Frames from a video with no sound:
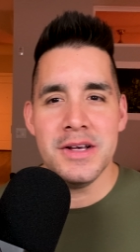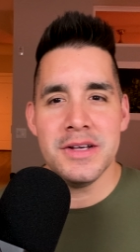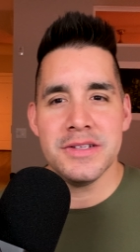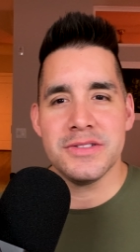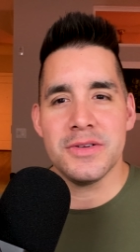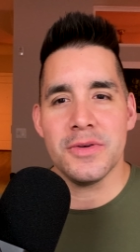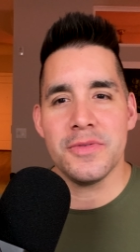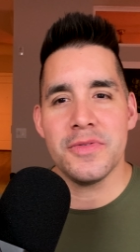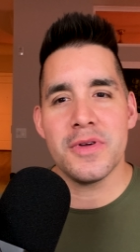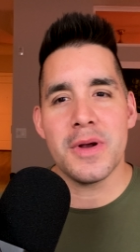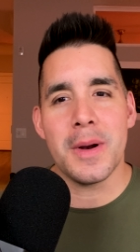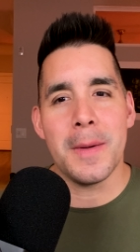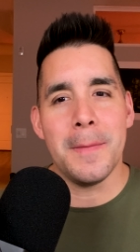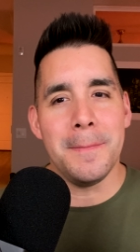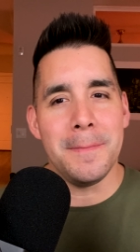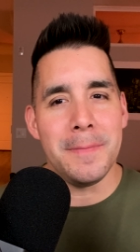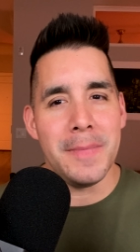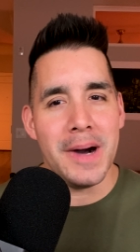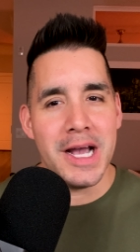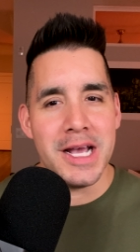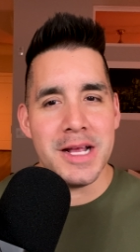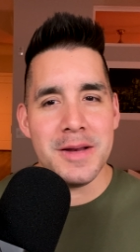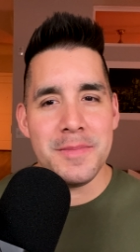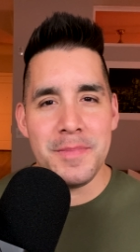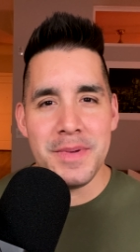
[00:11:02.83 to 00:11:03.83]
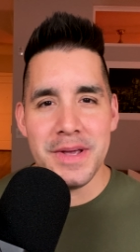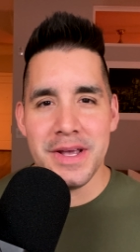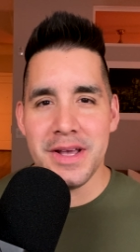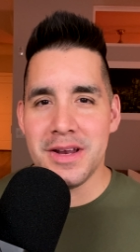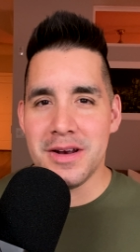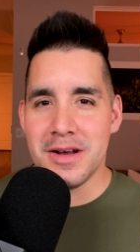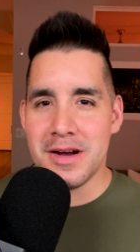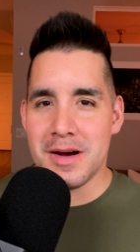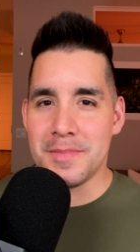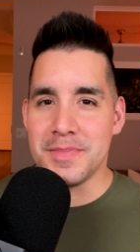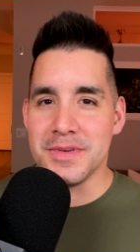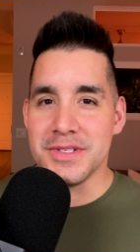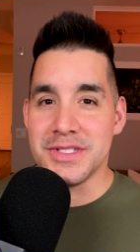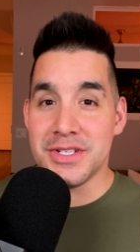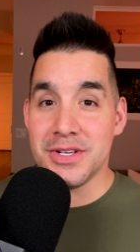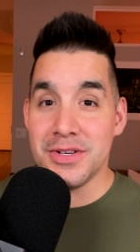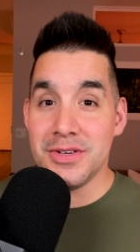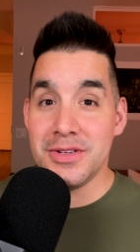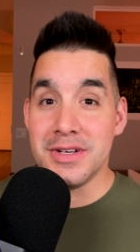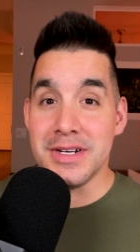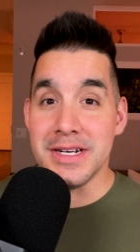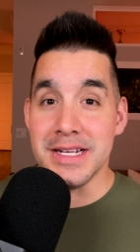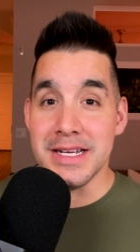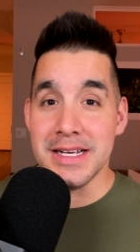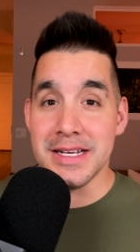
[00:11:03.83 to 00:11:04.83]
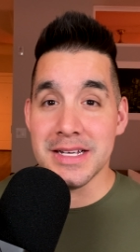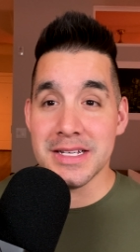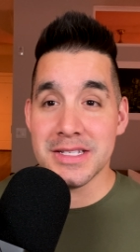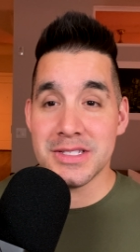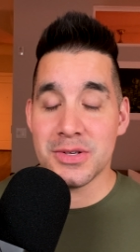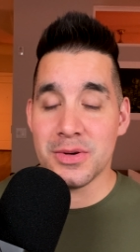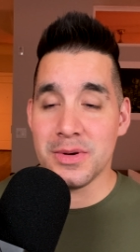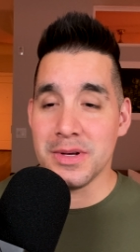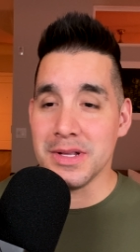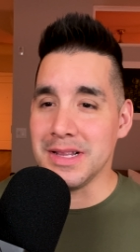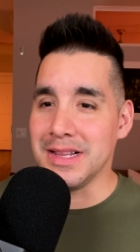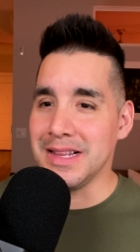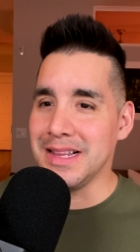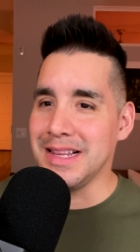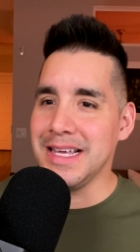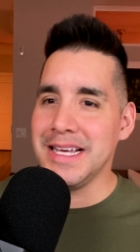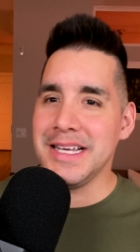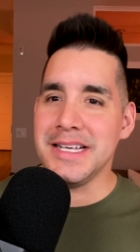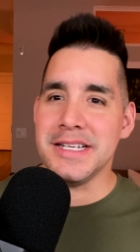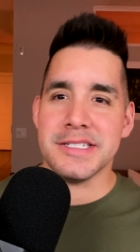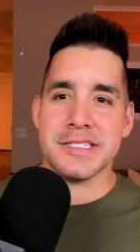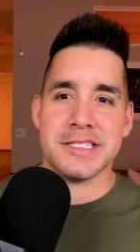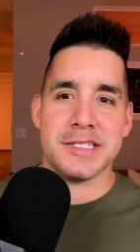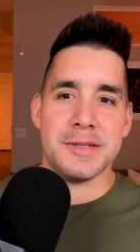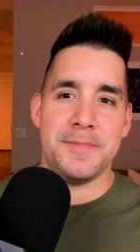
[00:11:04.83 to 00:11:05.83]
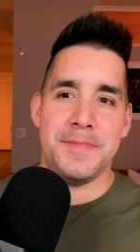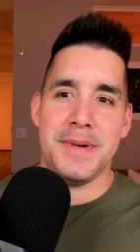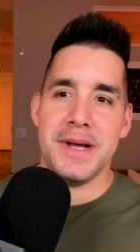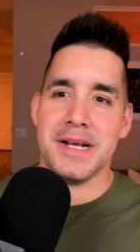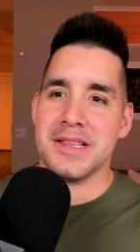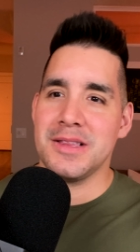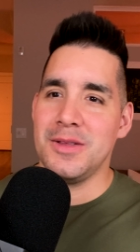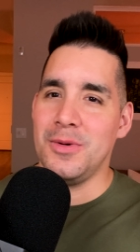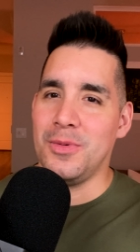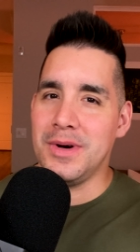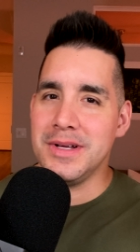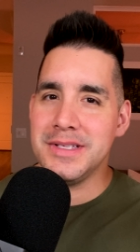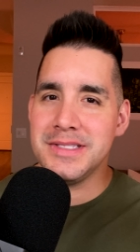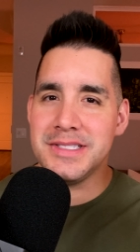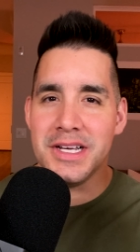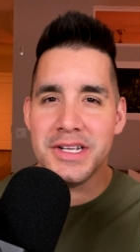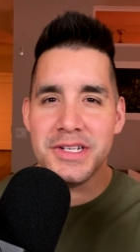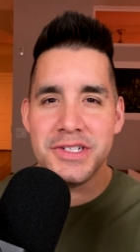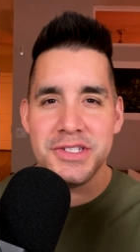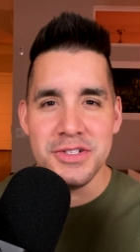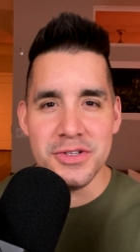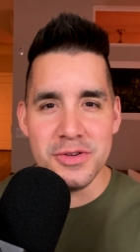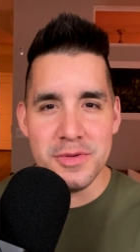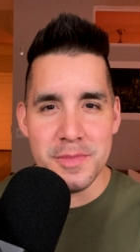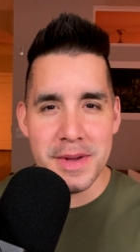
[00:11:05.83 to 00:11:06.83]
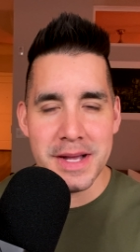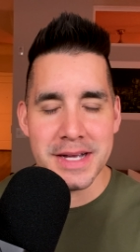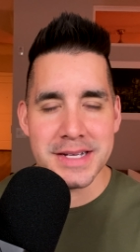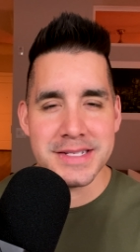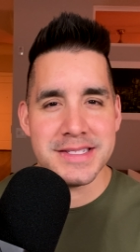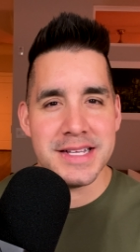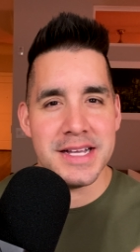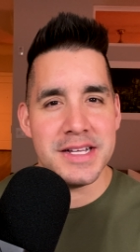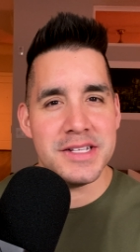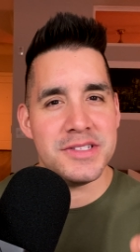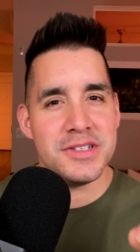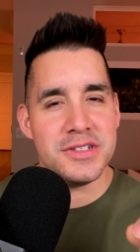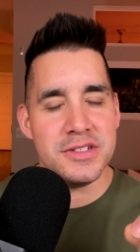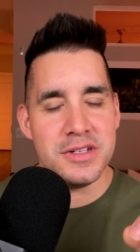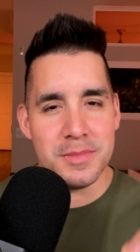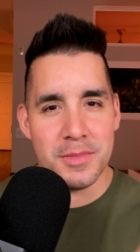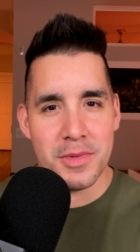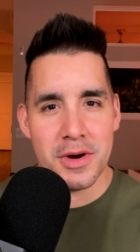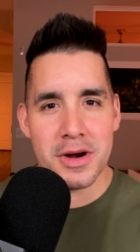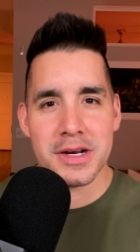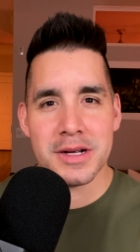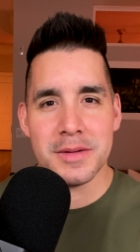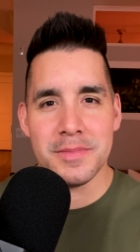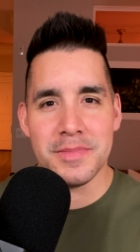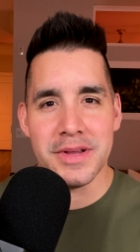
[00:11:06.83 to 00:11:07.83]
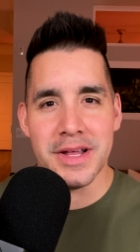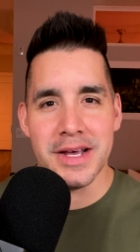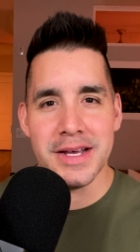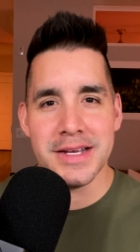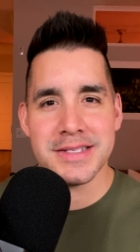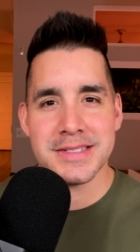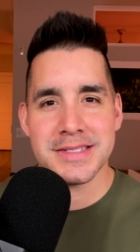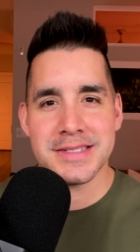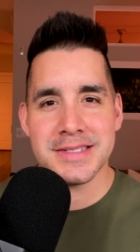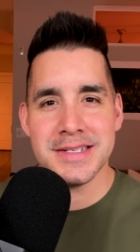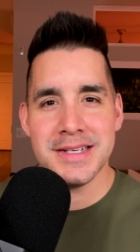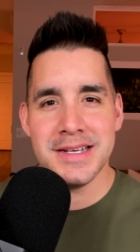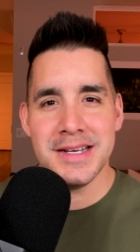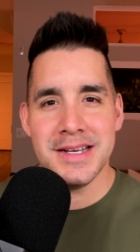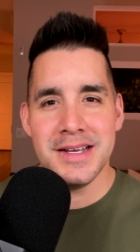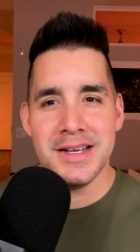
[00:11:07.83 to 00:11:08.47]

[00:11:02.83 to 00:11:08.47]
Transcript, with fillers: So there might be an opportunity to at least pick the ones that do make sense in your marketplace.